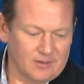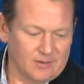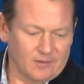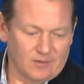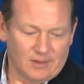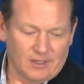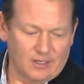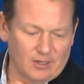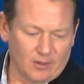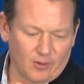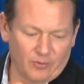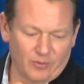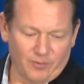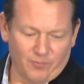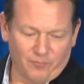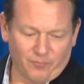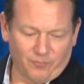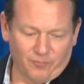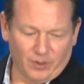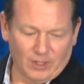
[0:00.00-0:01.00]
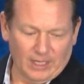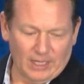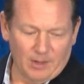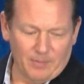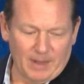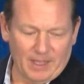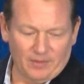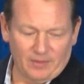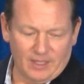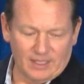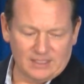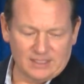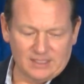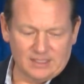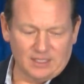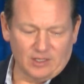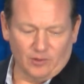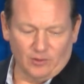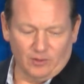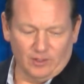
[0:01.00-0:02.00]
You know, forget about
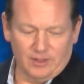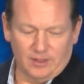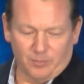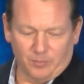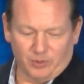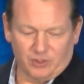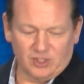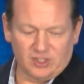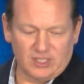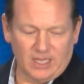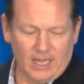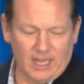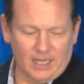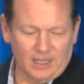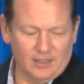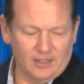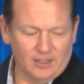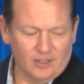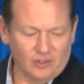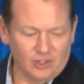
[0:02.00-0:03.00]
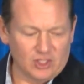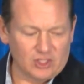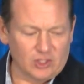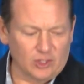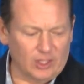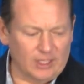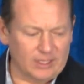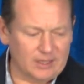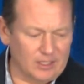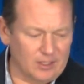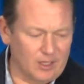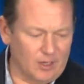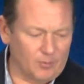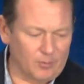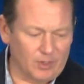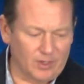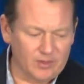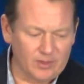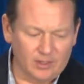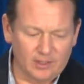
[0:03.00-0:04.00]
necessarily the percent. Just look at the number
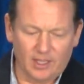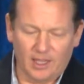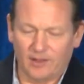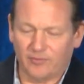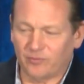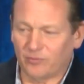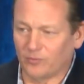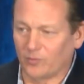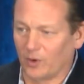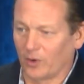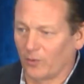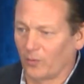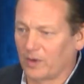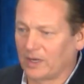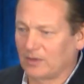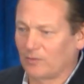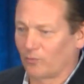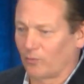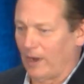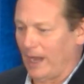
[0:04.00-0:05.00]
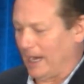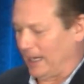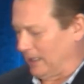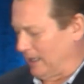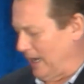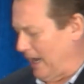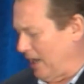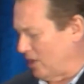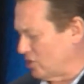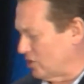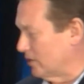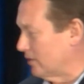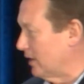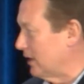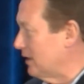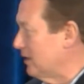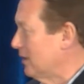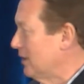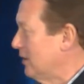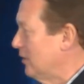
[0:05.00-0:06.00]
on the left, where we rank nationally.
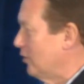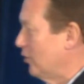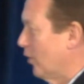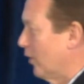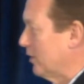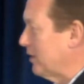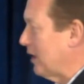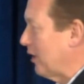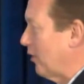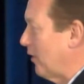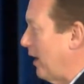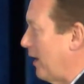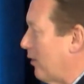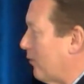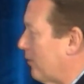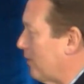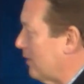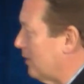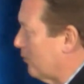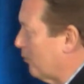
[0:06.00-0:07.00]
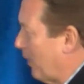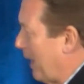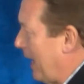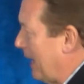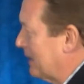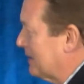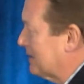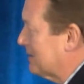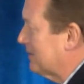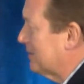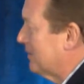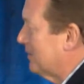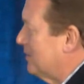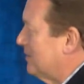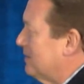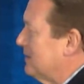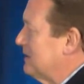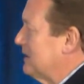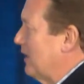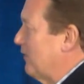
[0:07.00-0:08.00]
North Carolina ranks
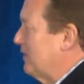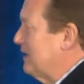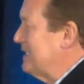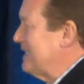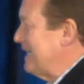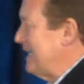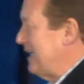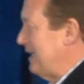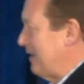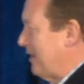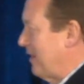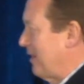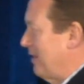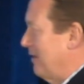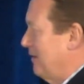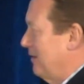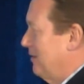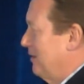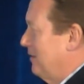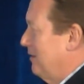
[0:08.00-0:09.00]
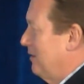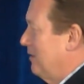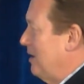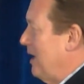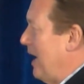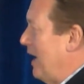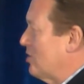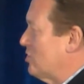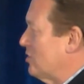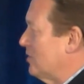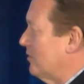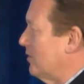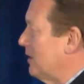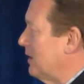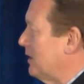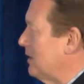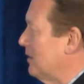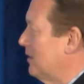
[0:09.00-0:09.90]
17th. Nationally.